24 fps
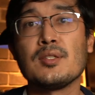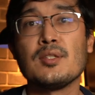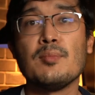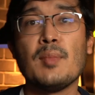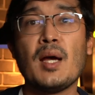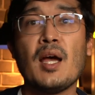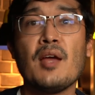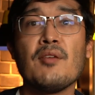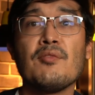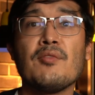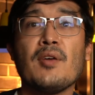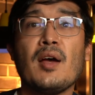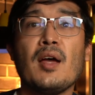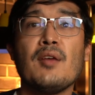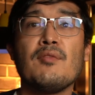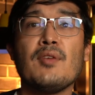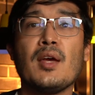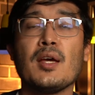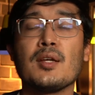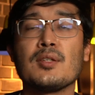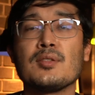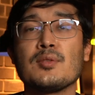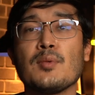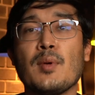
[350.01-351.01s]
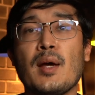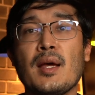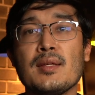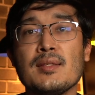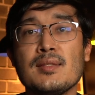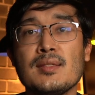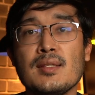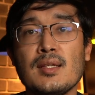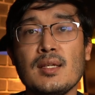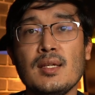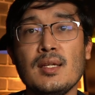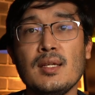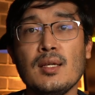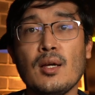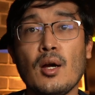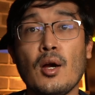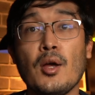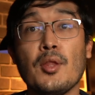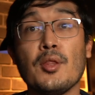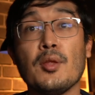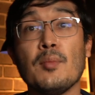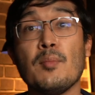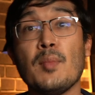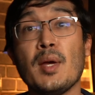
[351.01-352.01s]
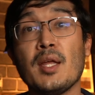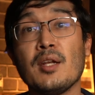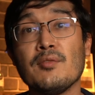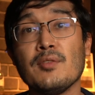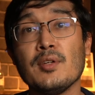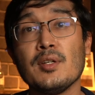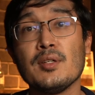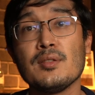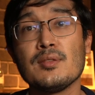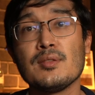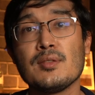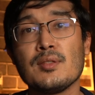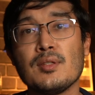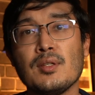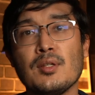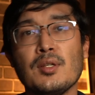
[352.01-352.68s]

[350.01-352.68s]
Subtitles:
to my 5XYZ on the metaverse,